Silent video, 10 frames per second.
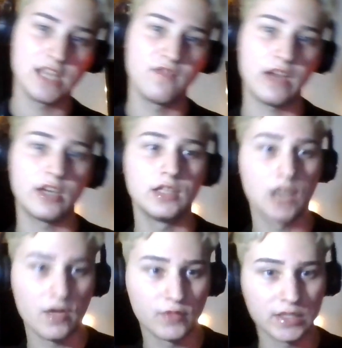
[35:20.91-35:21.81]
very
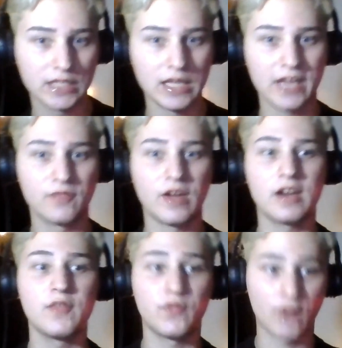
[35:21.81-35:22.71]
lovely, like very
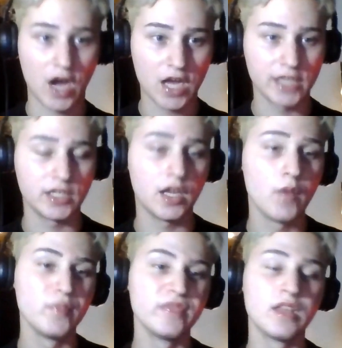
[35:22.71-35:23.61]
fun.
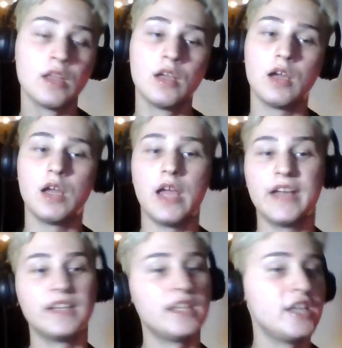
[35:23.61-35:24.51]

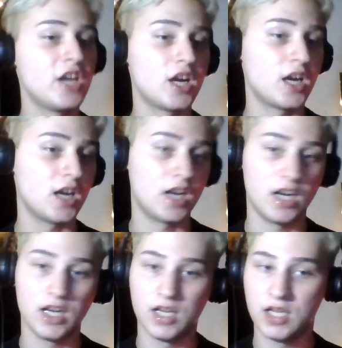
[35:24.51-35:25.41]
And here